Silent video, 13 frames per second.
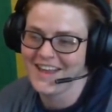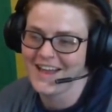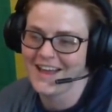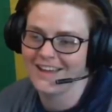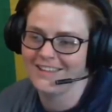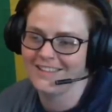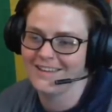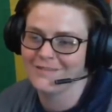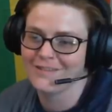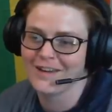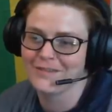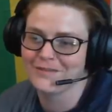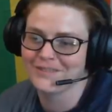I love
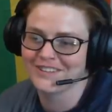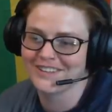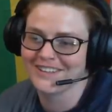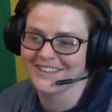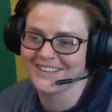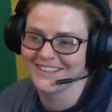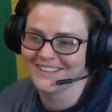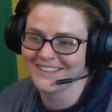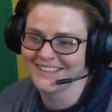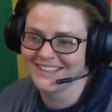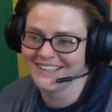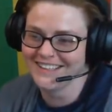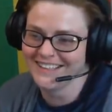that for her.
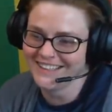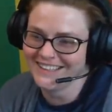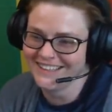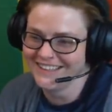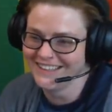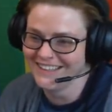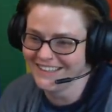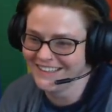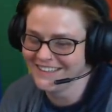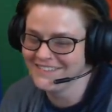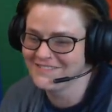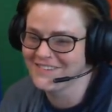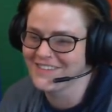
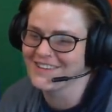For